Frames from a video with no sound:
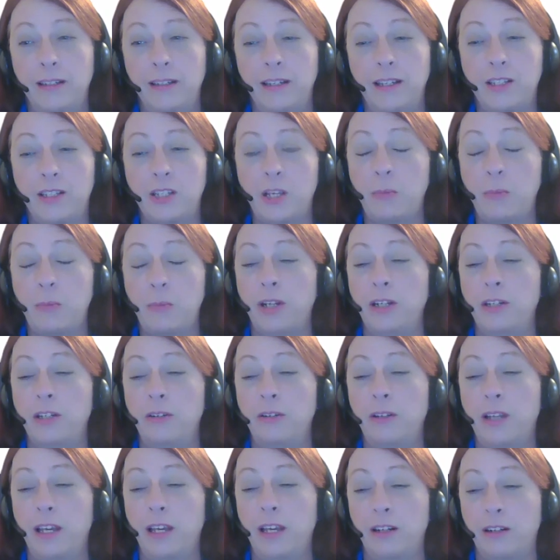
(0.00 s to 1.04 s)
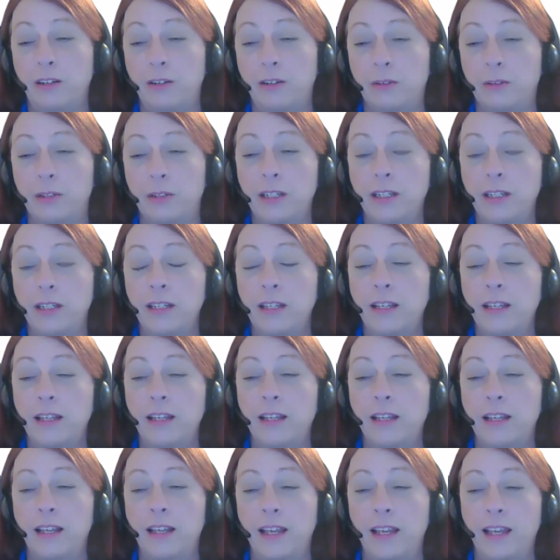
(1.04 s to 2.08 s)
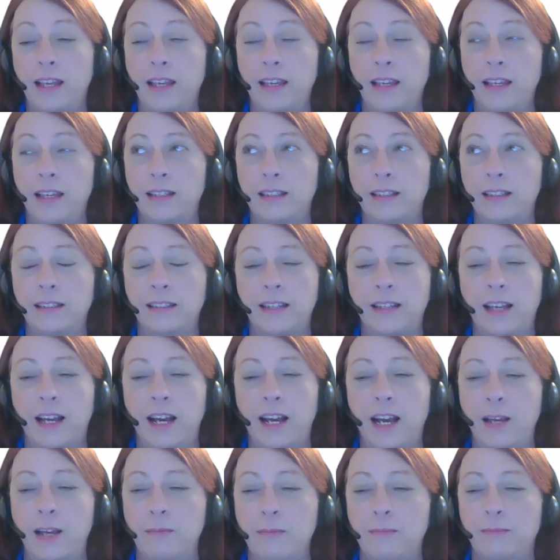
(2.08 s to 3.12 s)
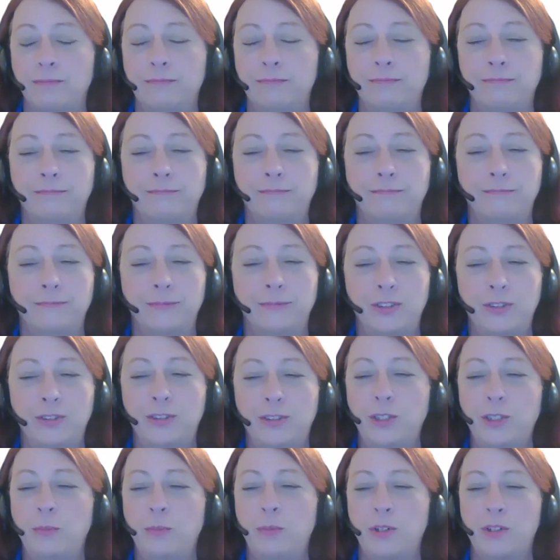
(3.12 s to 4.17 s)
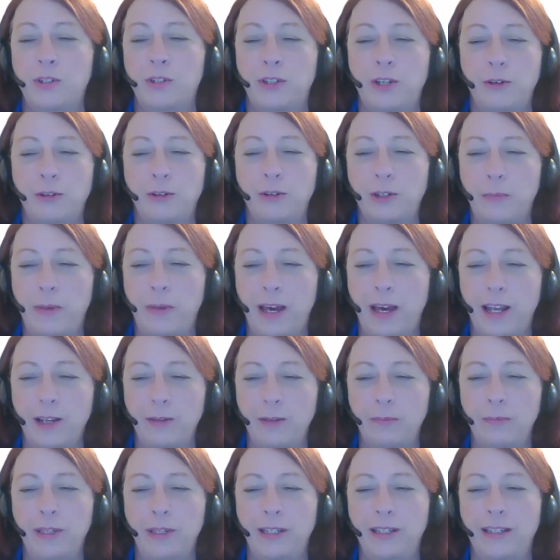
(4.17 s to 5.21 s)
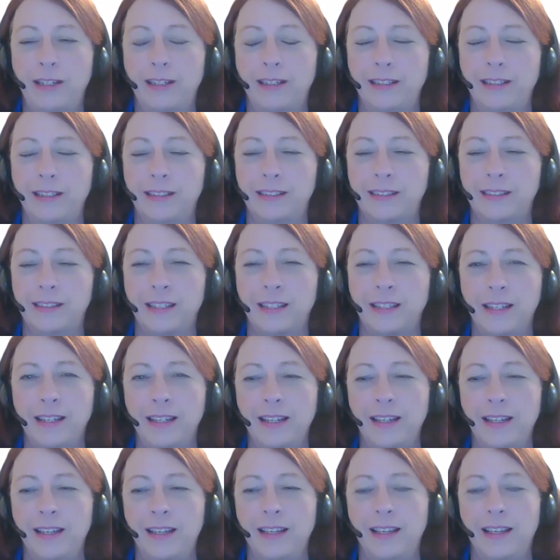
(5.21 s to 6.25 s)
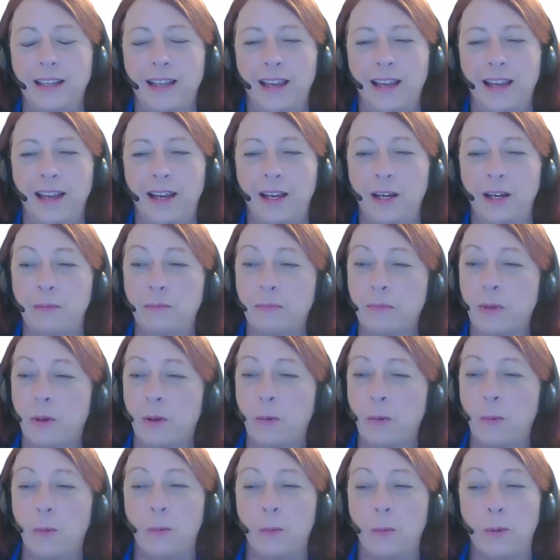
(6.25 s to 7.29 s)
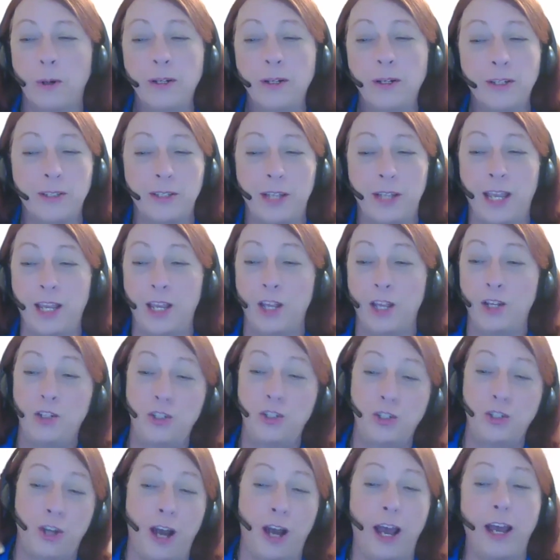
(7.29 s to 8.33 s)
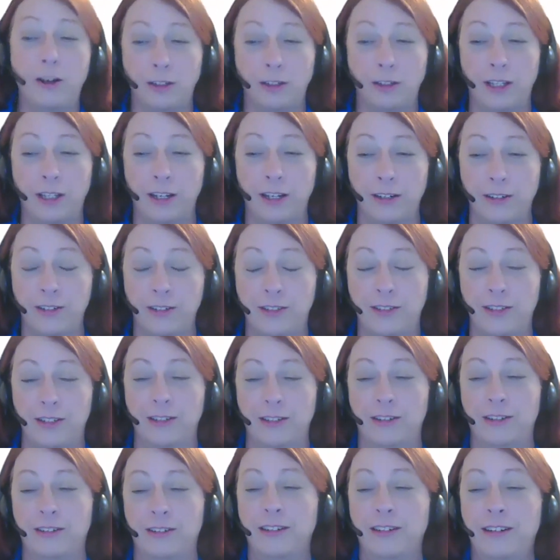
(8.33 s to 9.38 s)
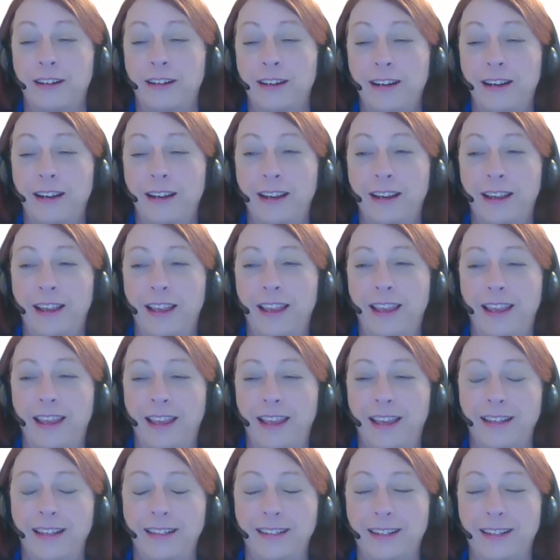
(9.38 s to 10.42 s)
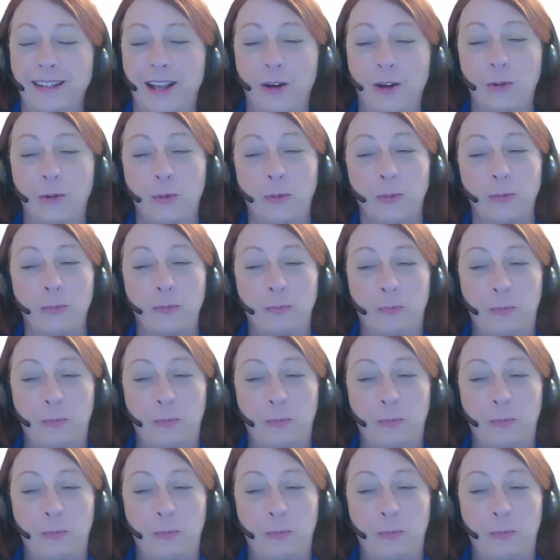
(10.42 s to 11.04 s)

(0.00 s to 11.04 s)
It's a brand new category. And I'm super stoked about it because um, we're just a child care center. And, you know,